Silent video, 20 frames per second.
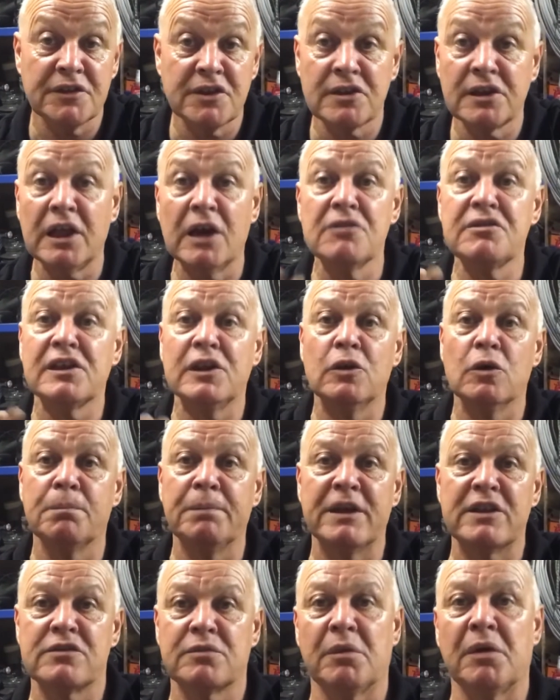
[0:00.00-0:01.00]
There's loads of little
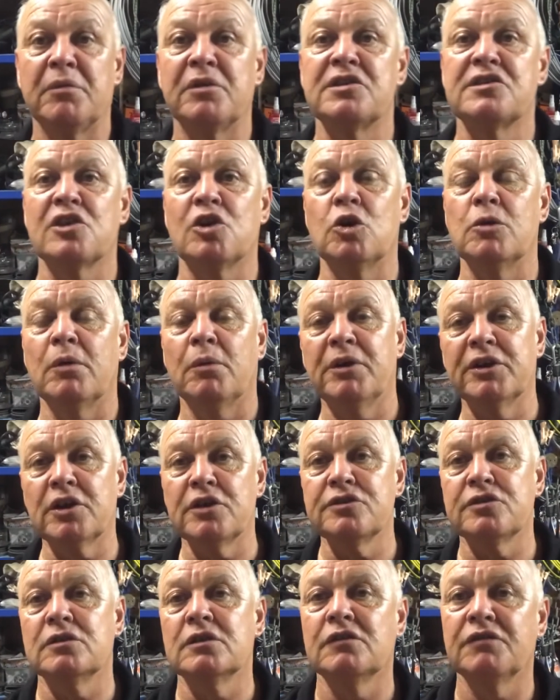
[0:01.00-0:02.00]
bits that we would do, but when I
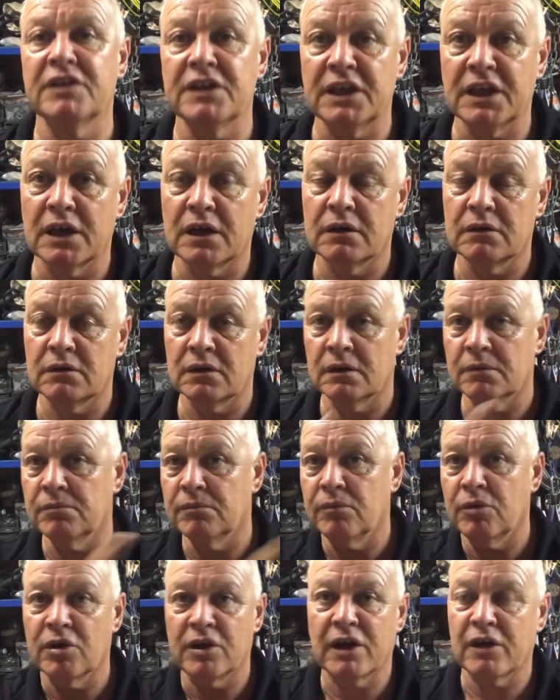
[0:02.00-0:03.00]
do the video,
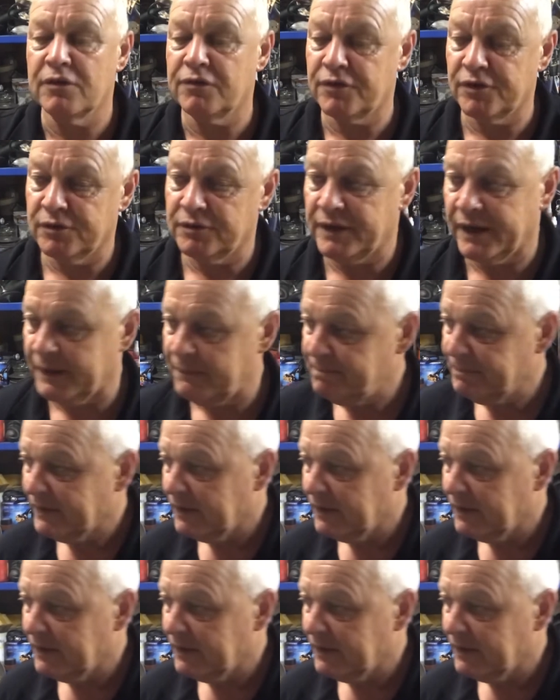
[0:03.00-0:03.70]
we'll go through that.